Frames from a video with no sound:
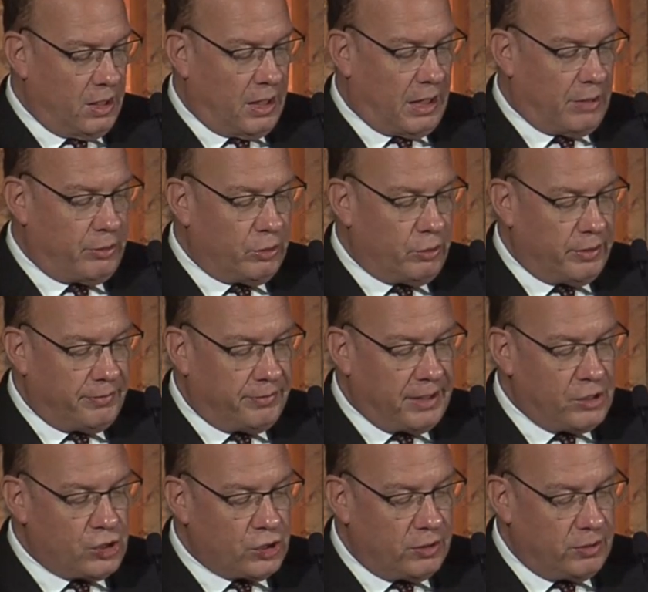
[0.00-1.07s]
Our
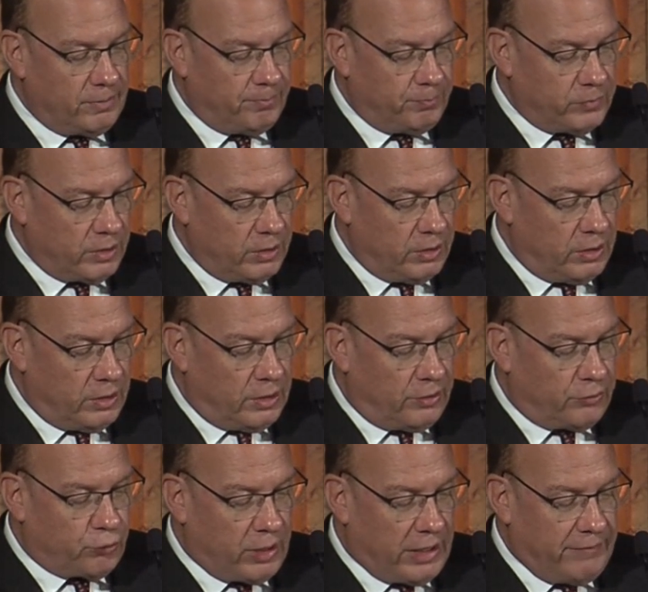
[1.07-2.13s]
organization
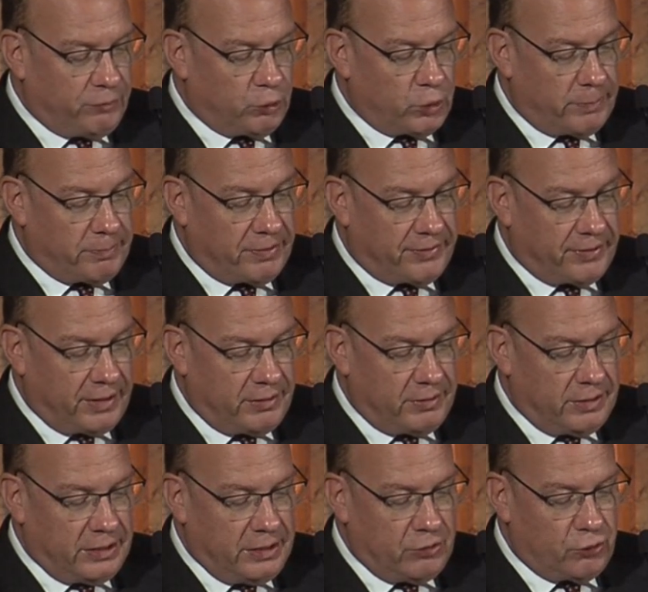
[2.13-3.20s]
strive to represent
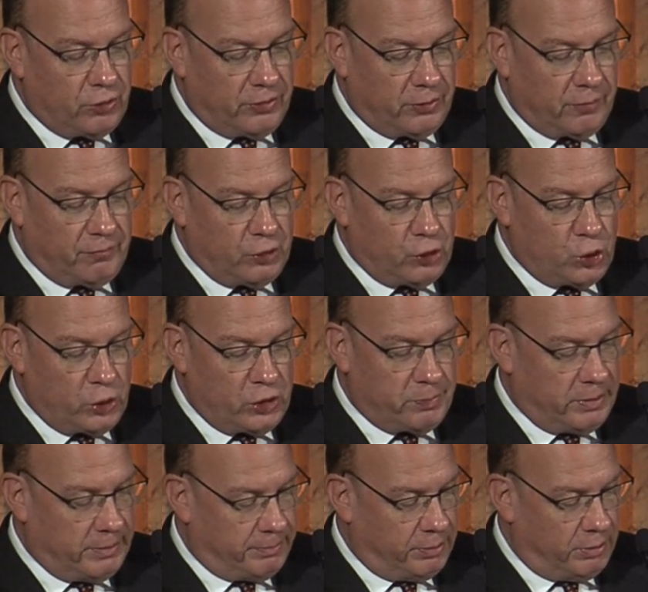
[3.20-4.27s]
the interests of the Jewish
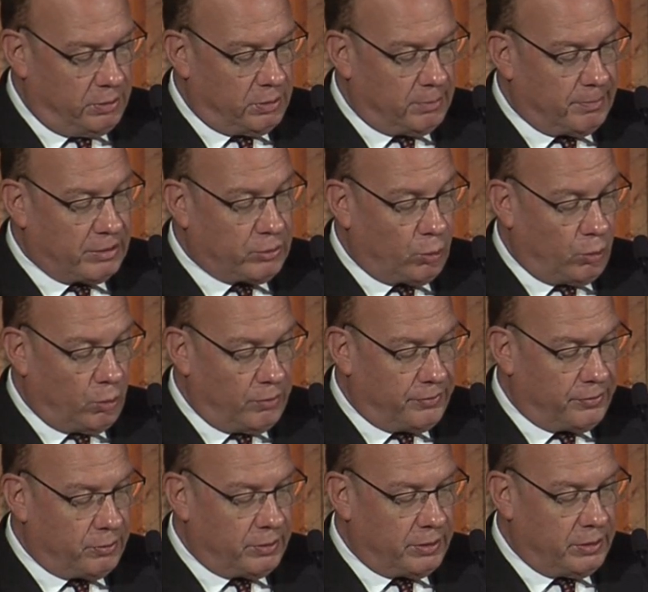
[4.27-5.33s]
people, but
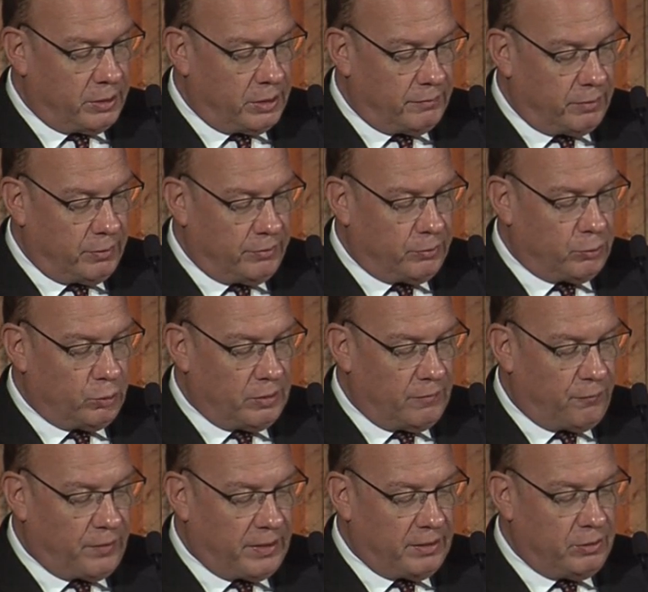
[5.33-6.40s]
also endeavors to
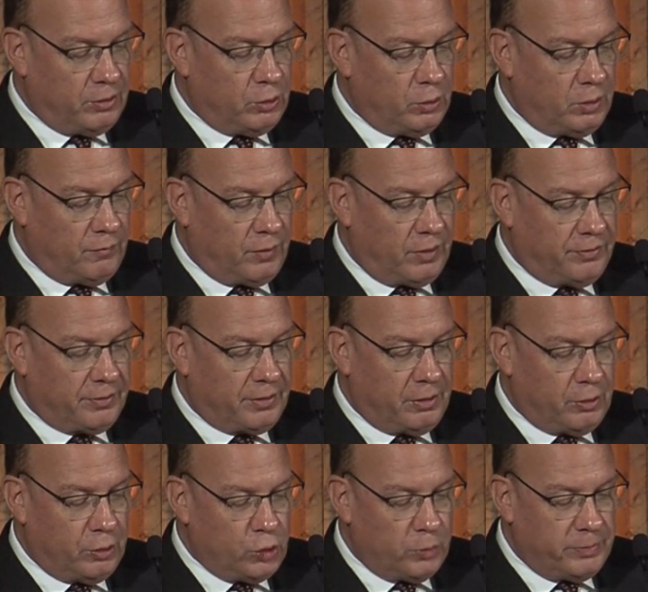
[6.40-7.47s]
defend universal
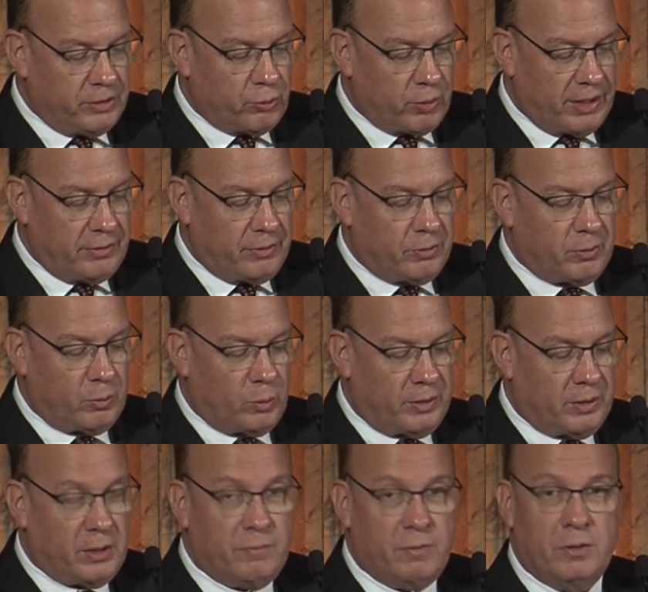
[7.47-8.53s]
human rights
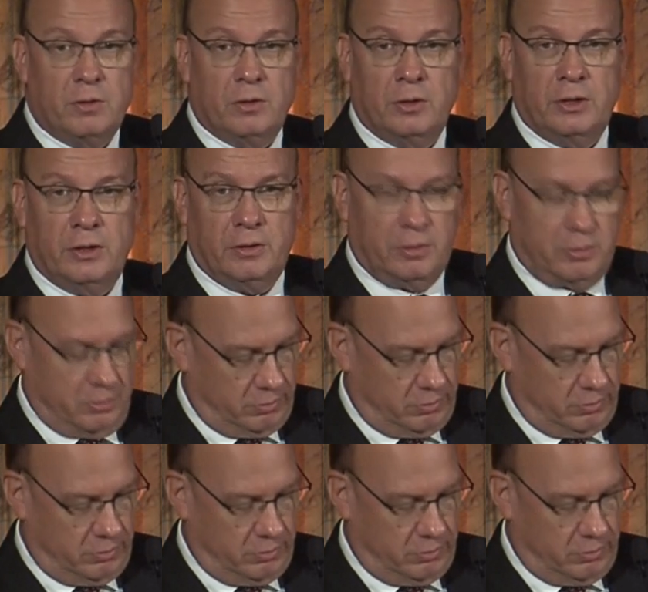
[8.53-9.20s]
whenever needed.